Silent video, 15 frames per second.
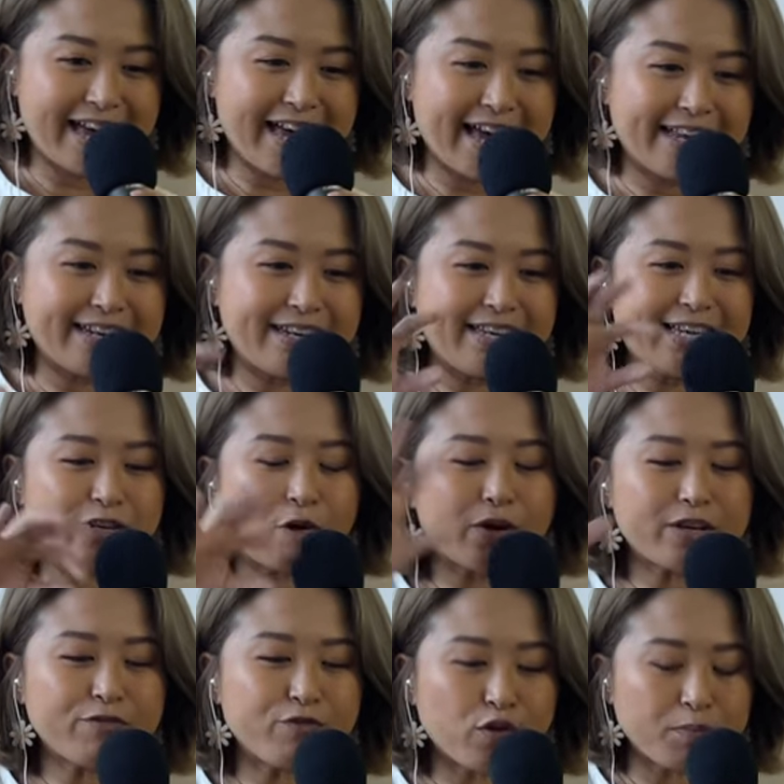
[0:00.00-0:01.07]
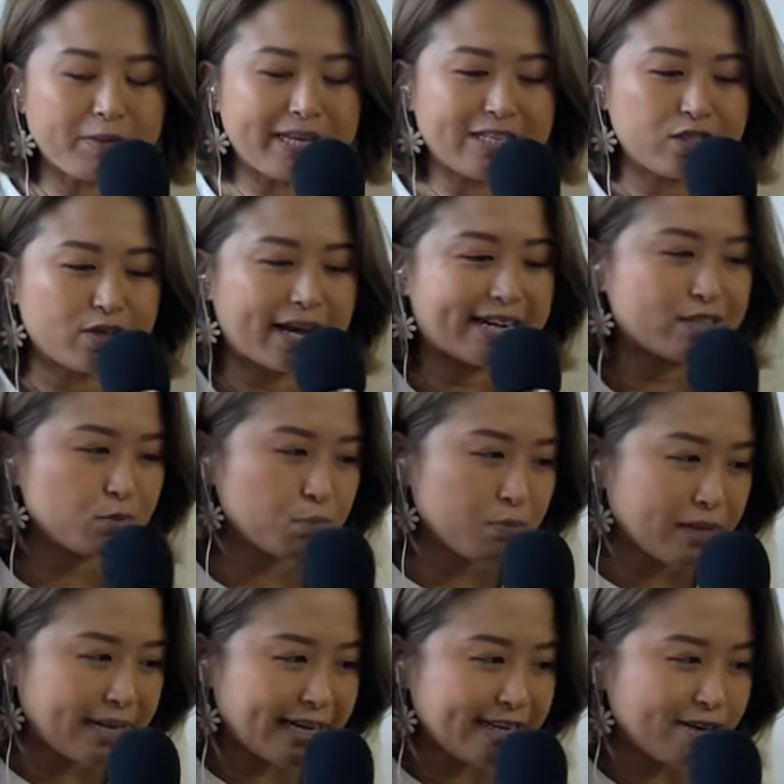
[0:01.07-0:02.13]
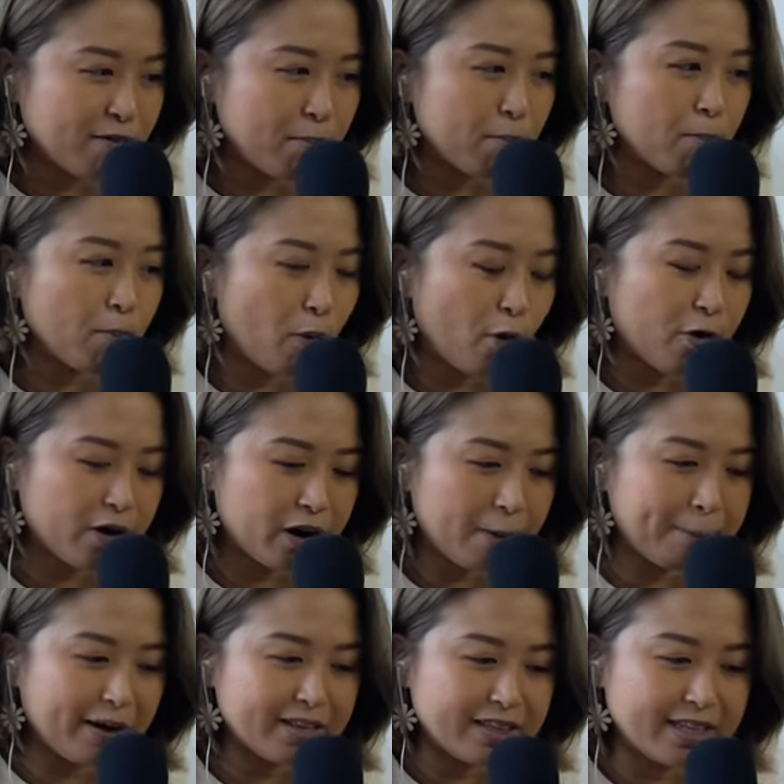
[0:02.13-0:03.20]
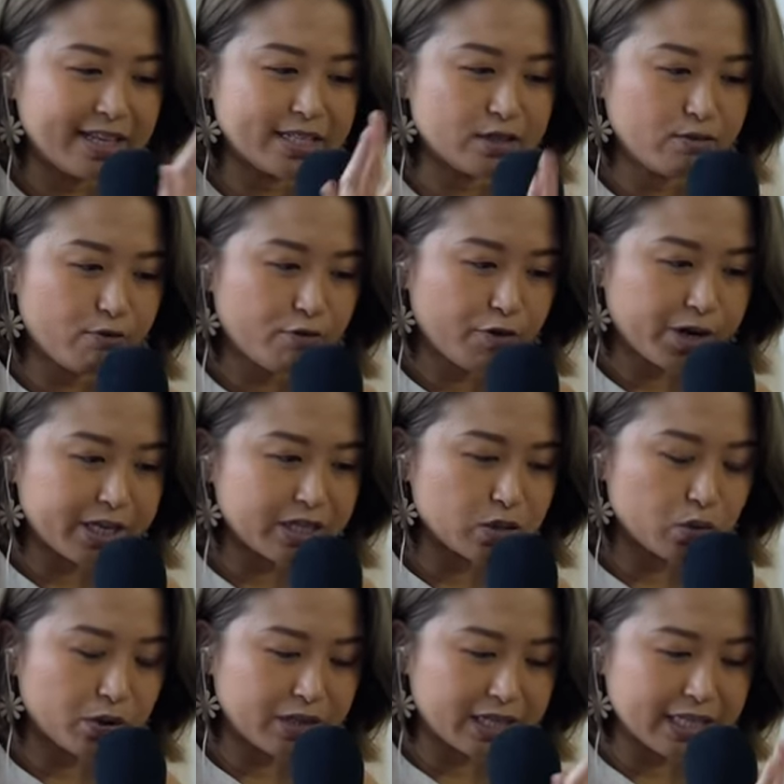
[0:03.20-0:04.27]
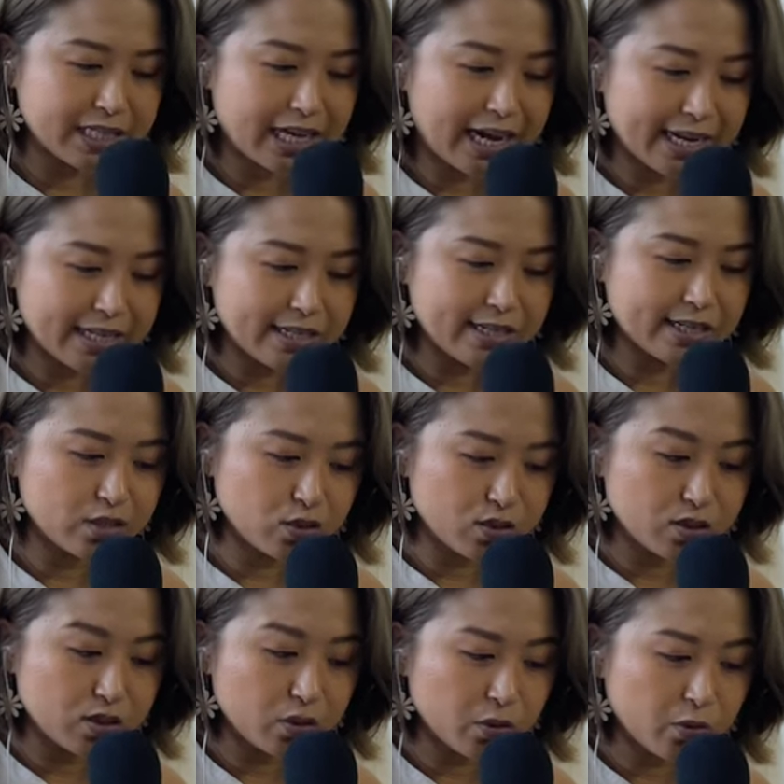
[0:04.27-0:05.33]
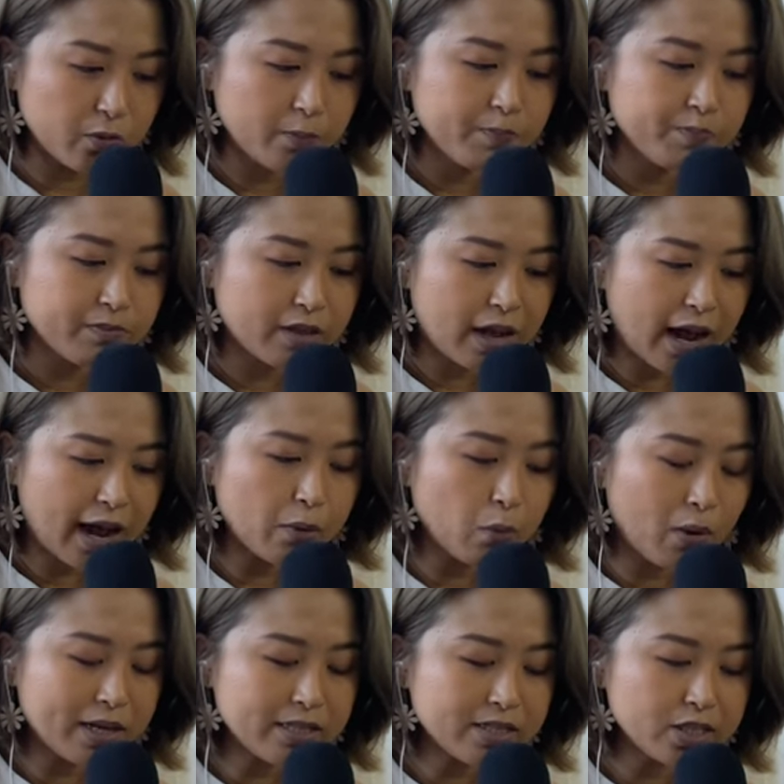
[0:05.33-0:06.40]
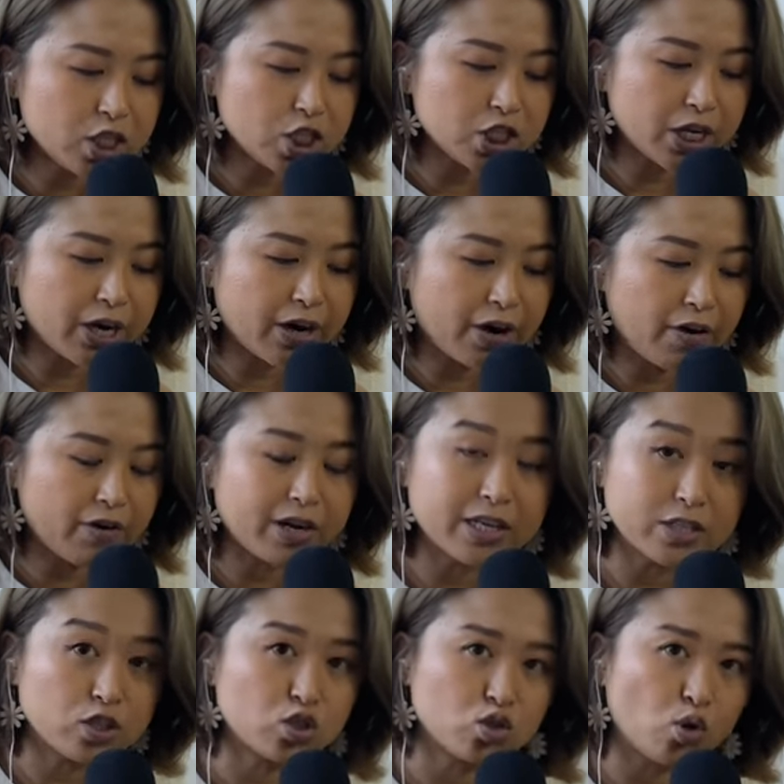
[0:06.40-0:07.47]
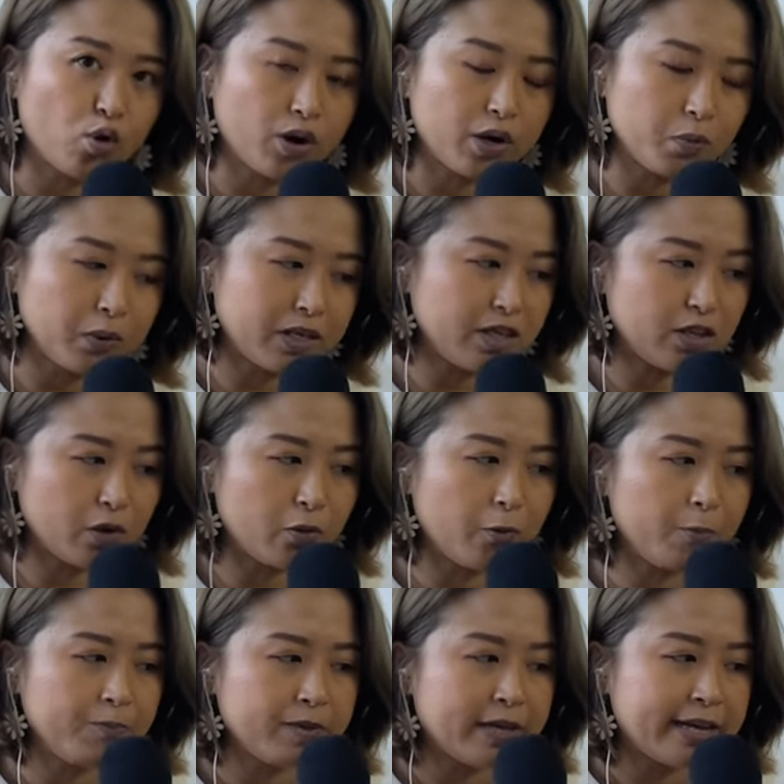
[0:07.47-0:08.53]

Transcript: And in order for me to explain more about this phrase or this idea to you, I want to share a story with you.